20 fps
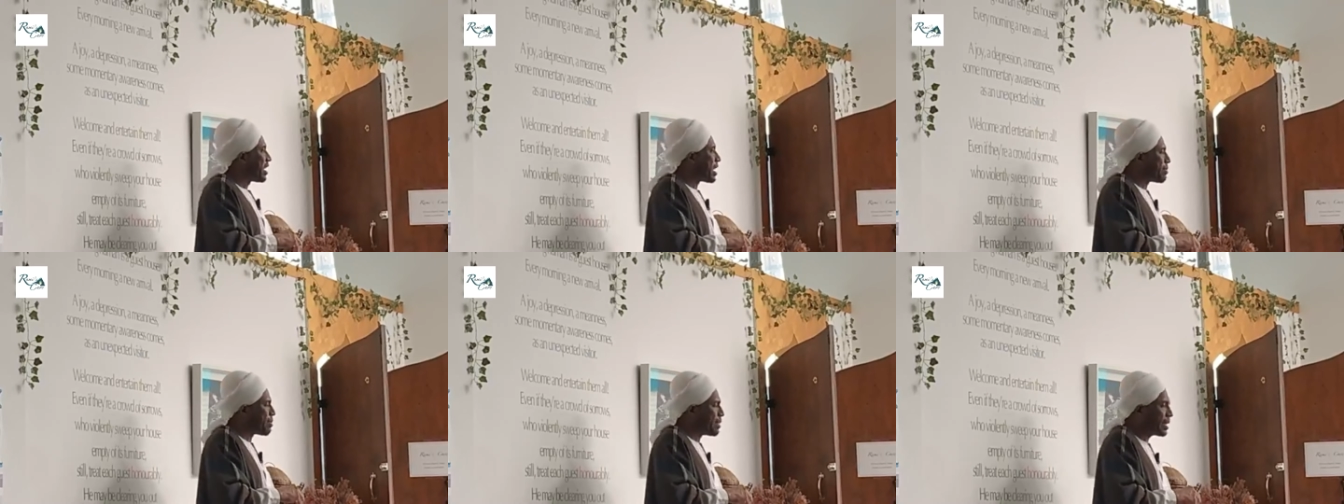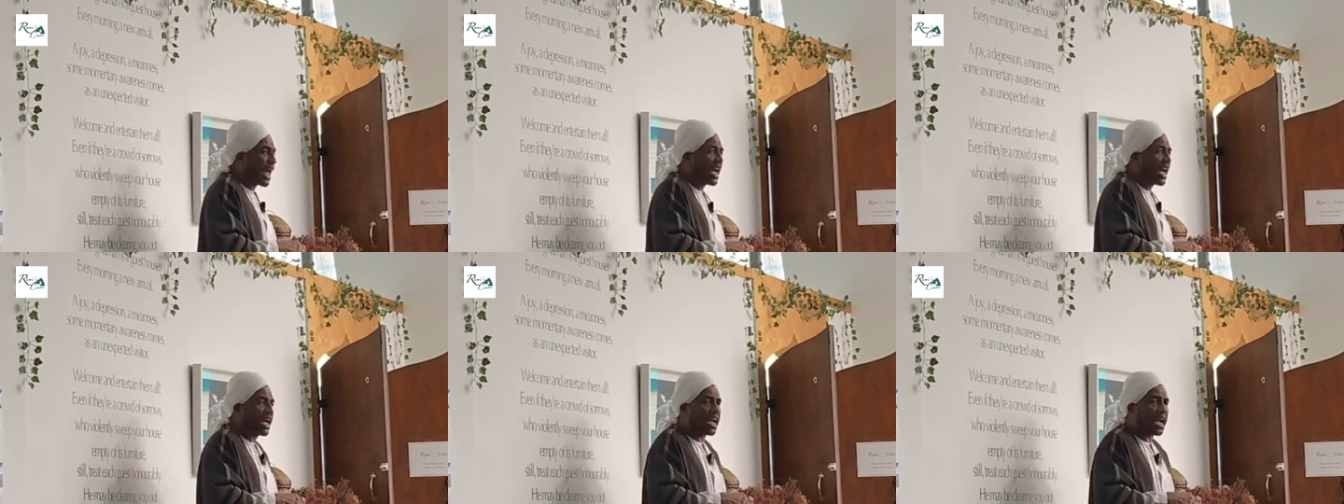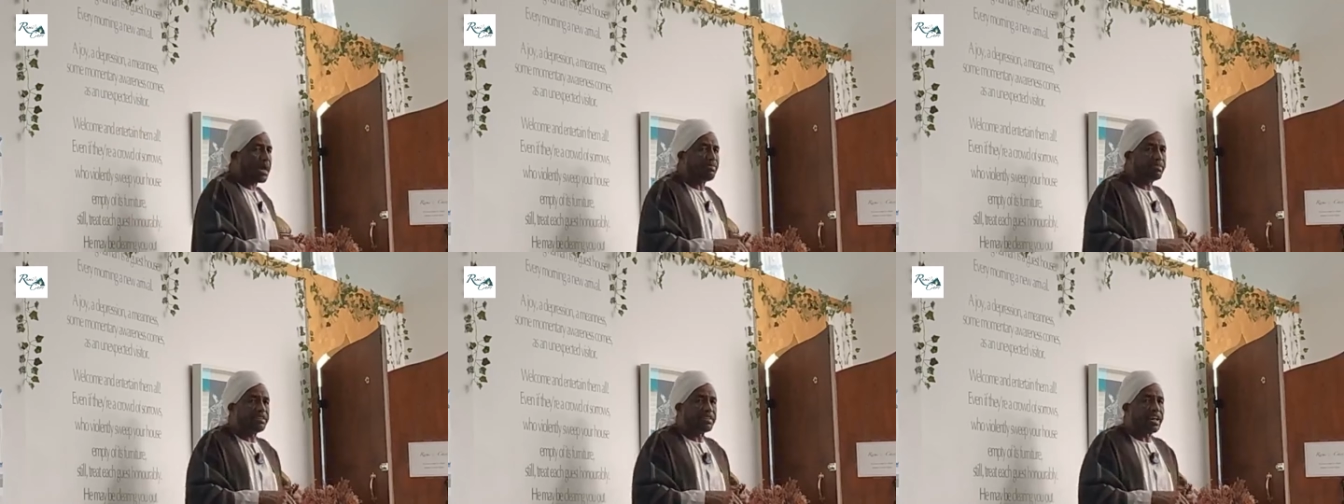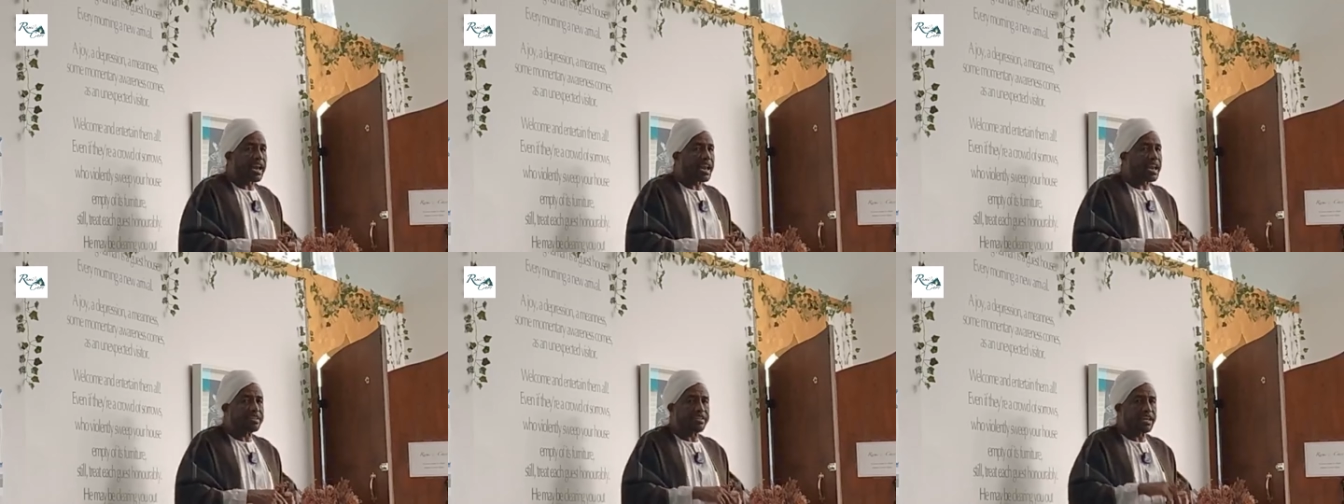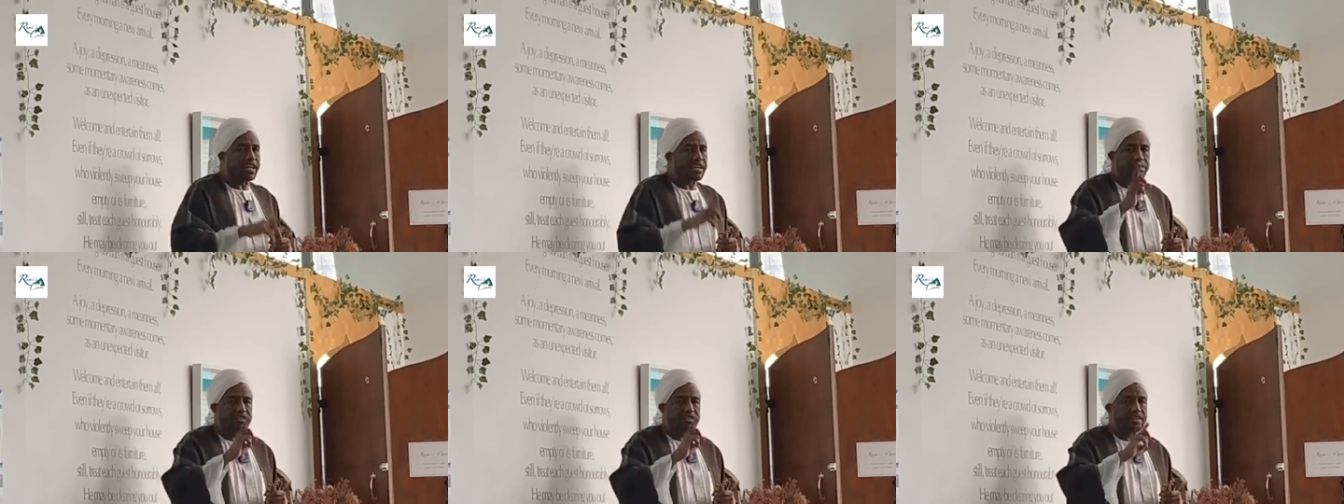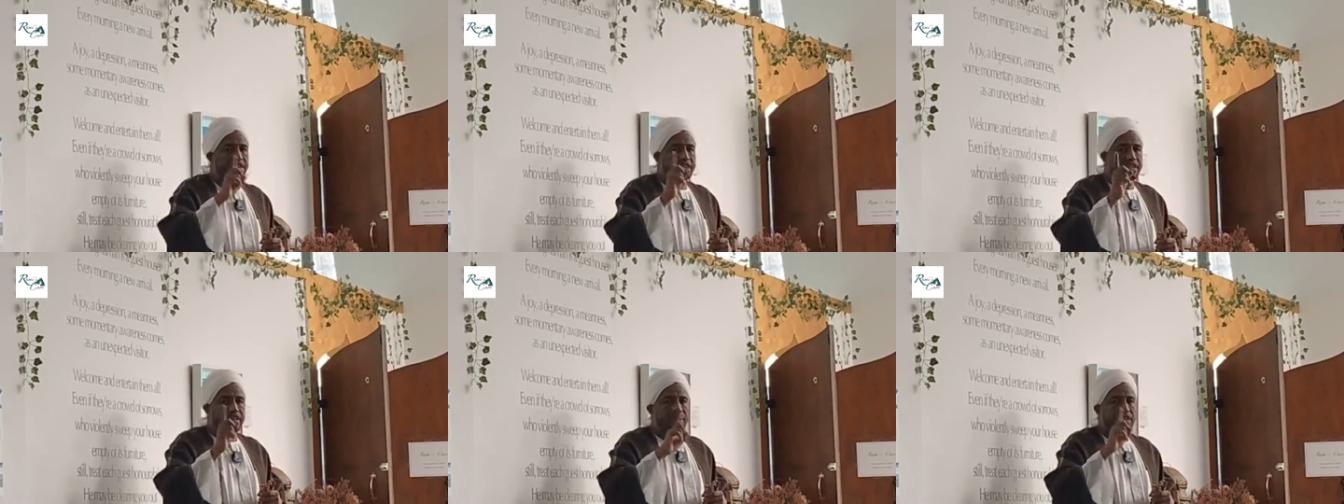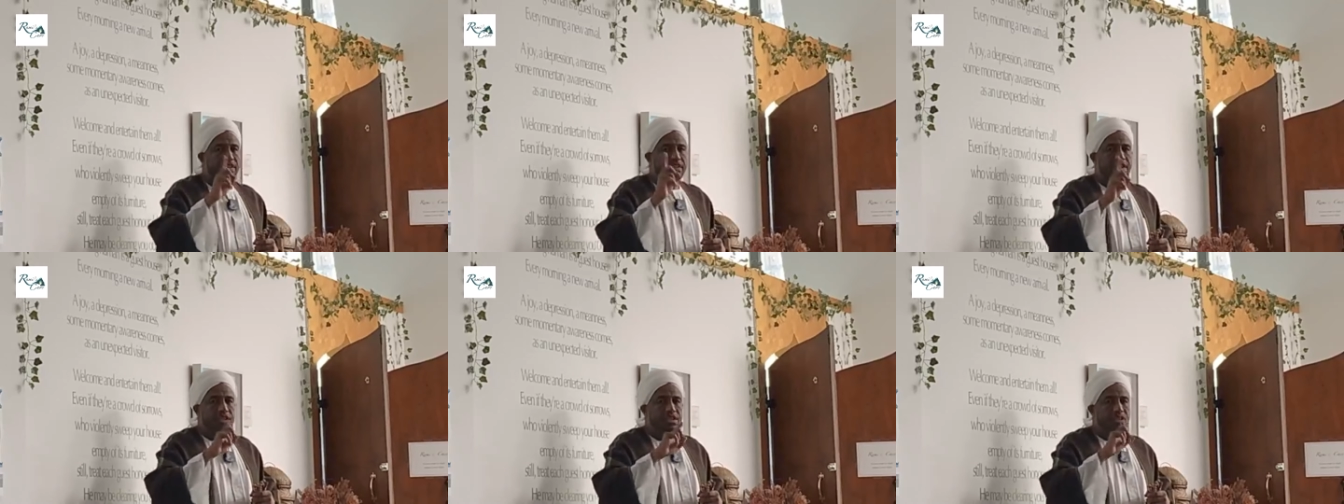Ramadan comes, Allah says,
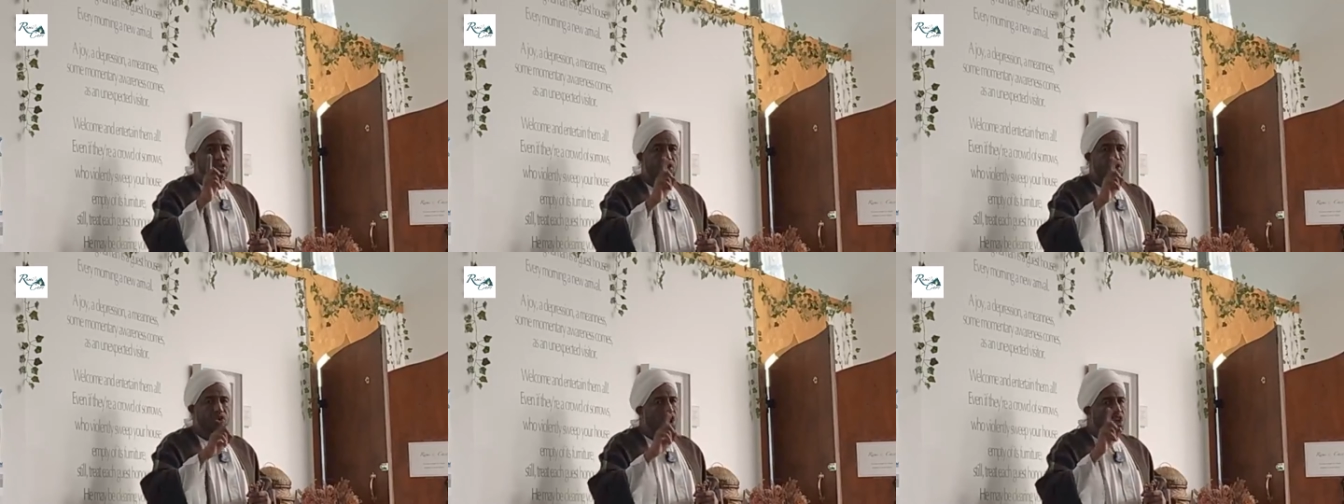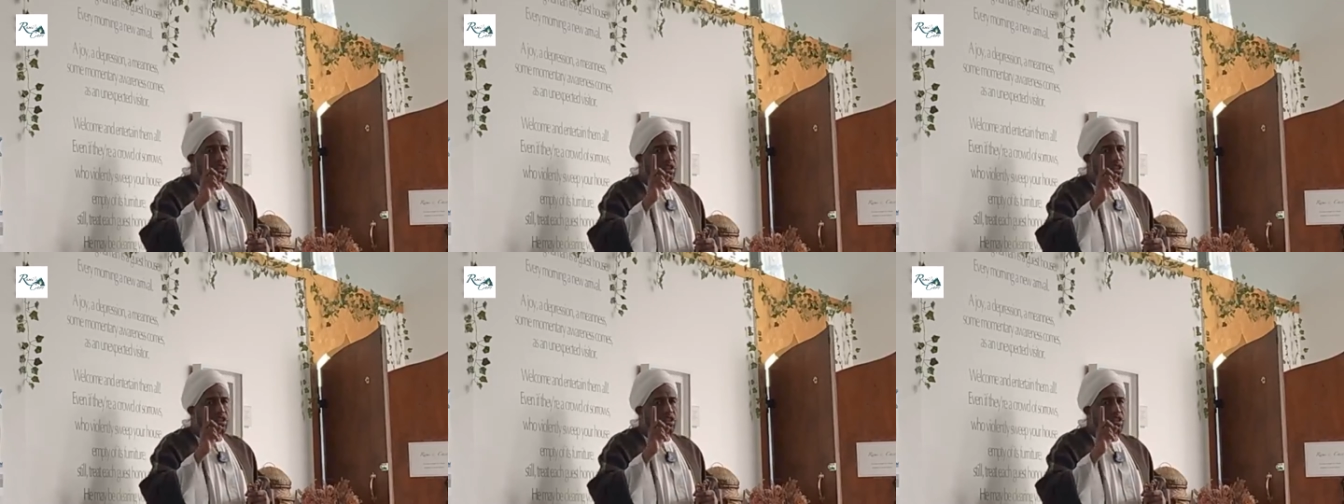do